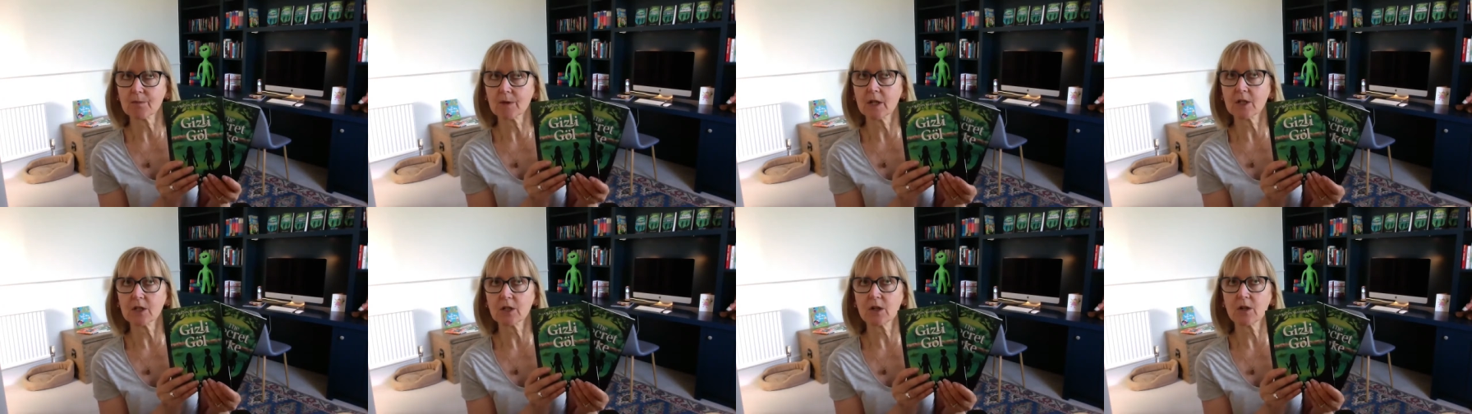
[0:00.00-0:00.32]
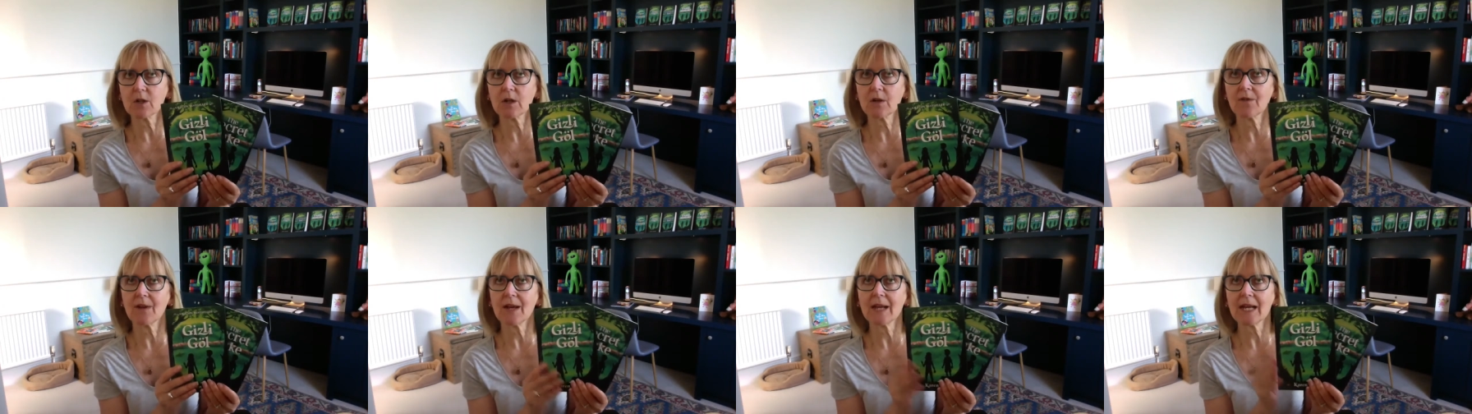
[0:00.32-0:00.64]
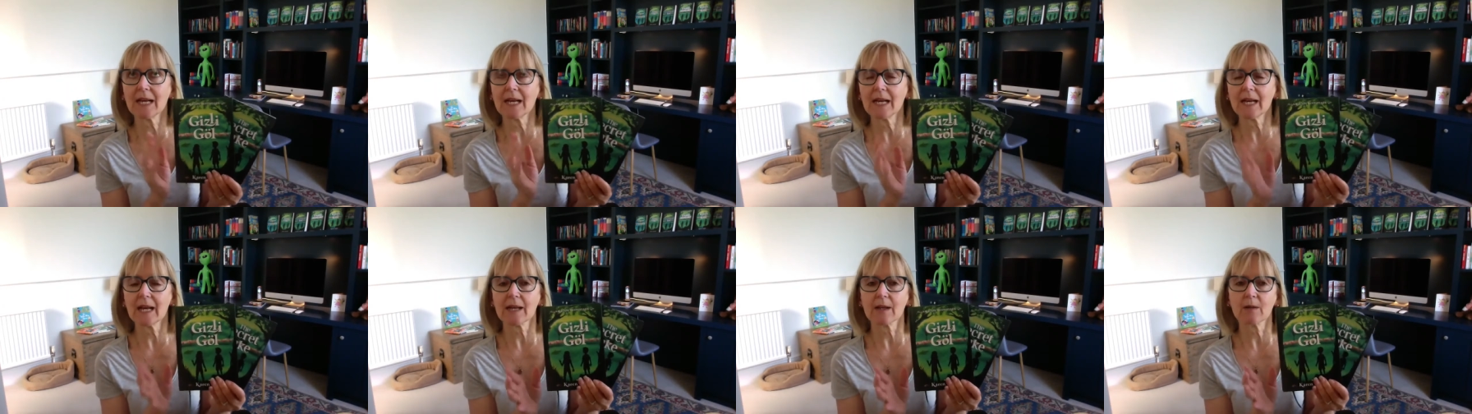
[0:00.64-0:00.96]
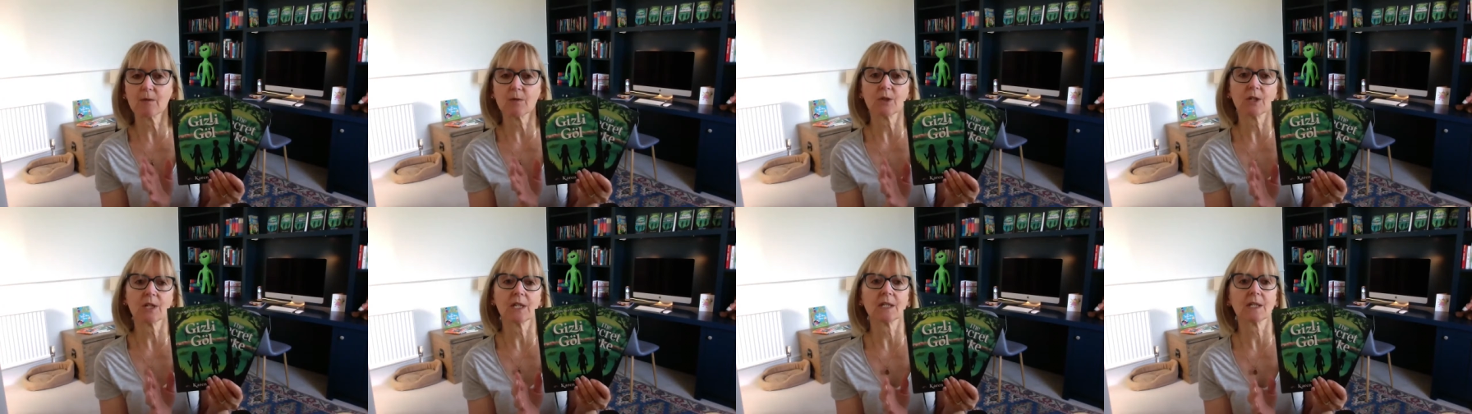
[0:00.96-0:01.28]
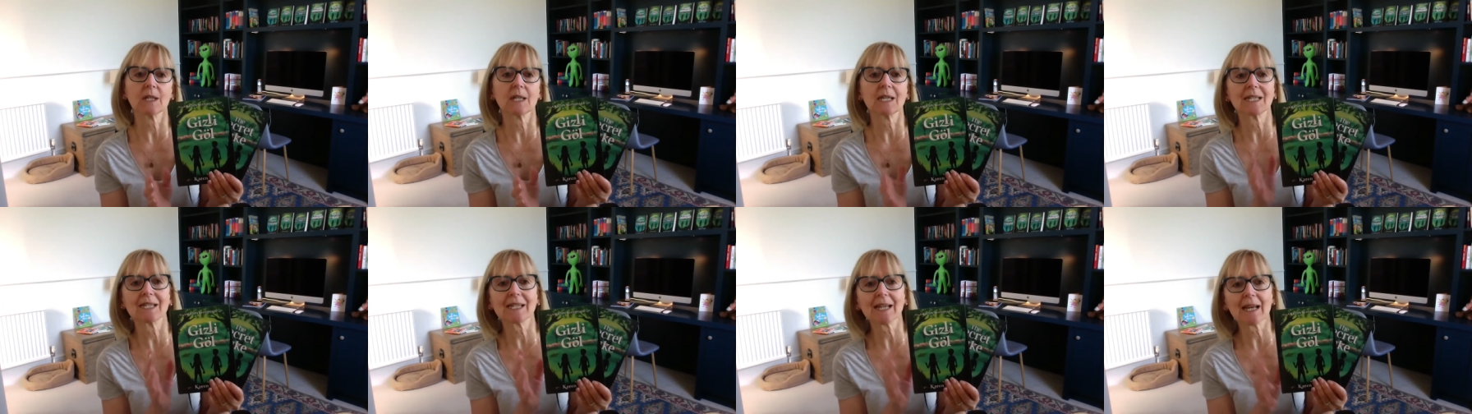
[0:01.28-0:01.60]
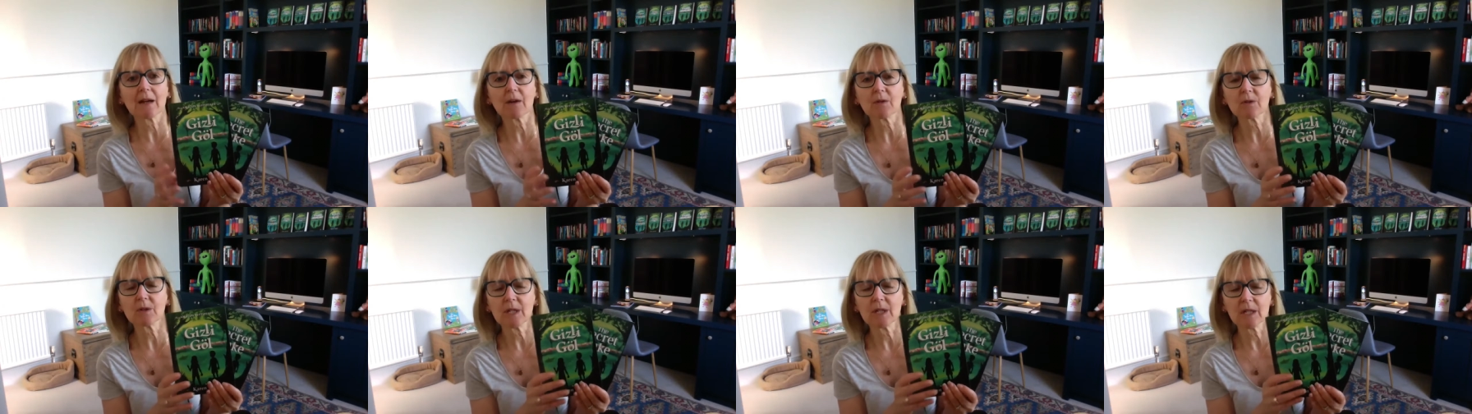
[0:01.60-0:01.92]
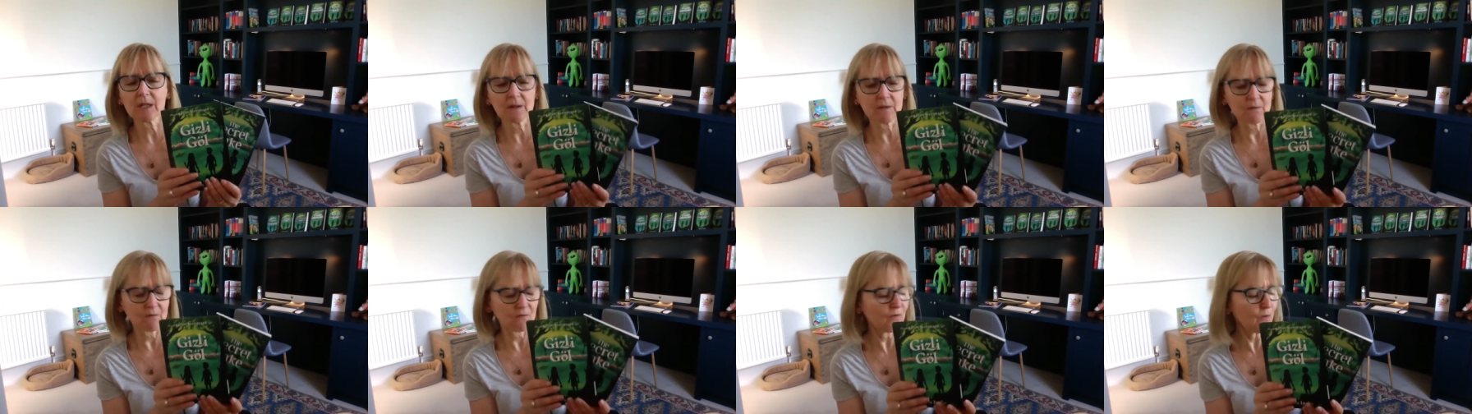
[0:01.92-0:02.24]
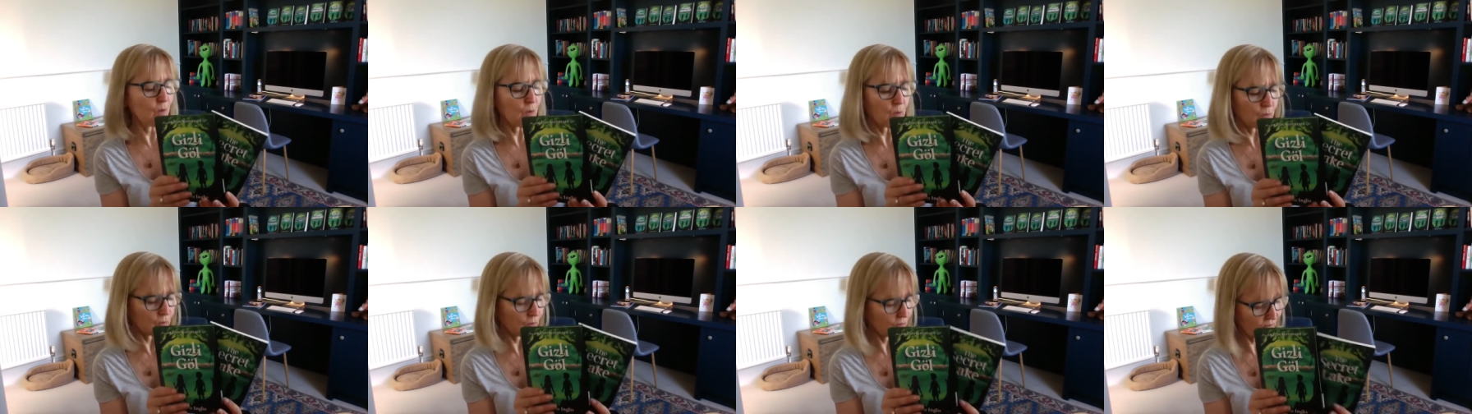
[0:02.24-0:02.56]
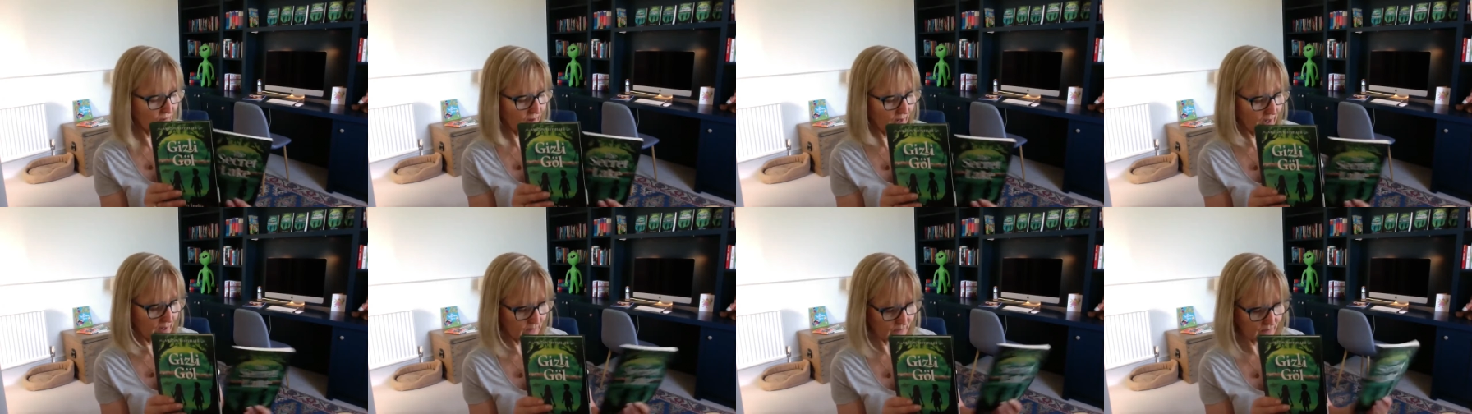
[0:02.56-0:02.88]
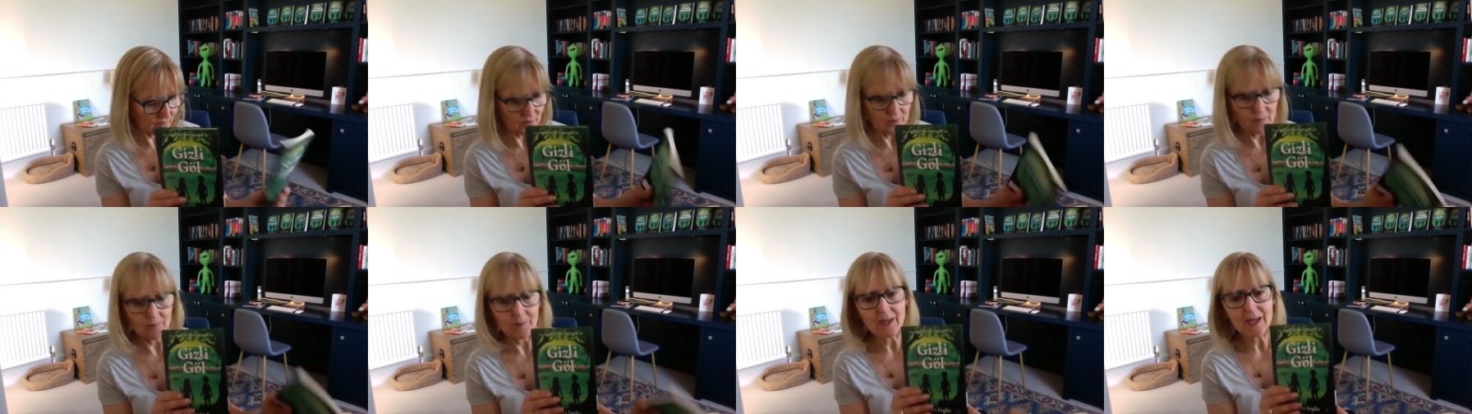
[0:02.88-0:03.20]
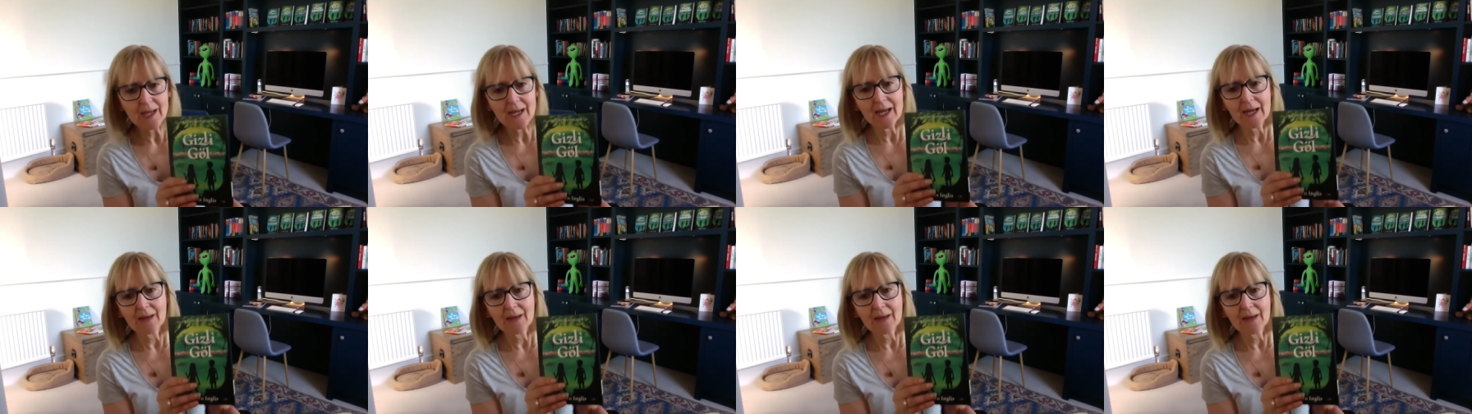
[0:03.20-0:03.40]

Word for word: a total of eight languages and it's out in four or five of them.